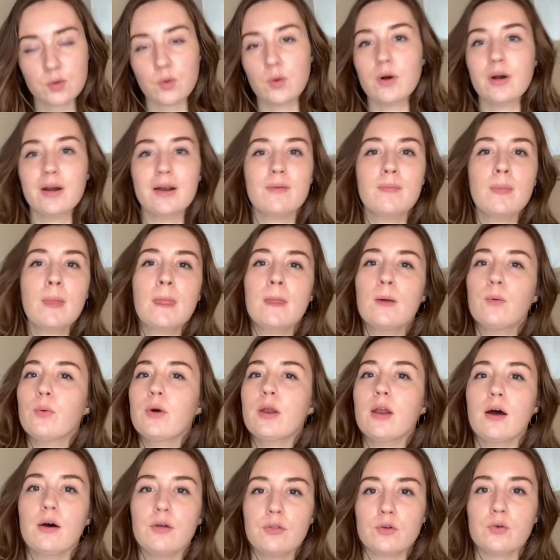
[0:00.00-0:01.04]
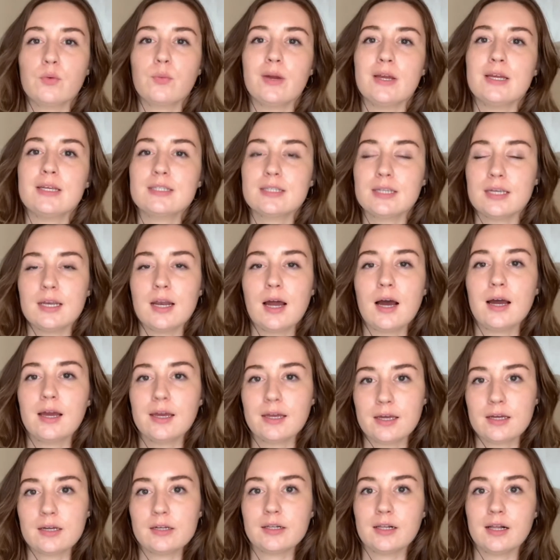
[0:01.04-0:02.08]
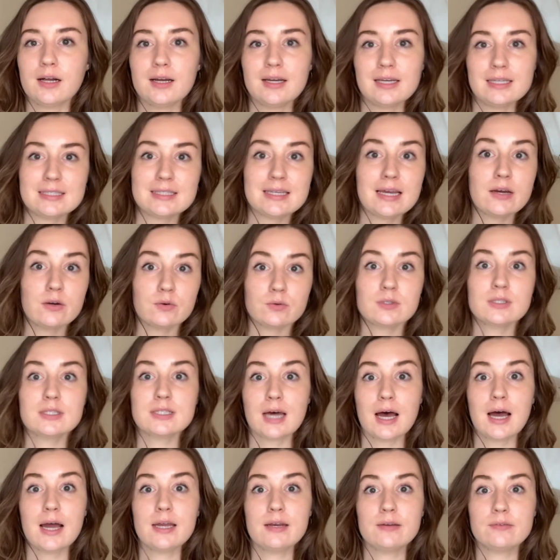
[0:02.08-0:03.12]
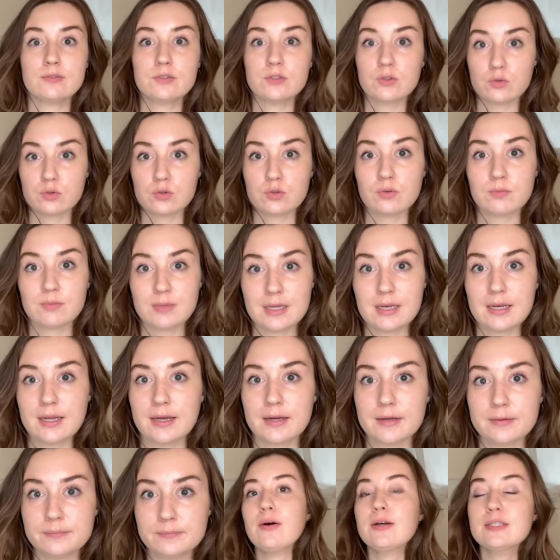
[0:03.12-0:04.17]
Or what other ways can I get clients outside of social media?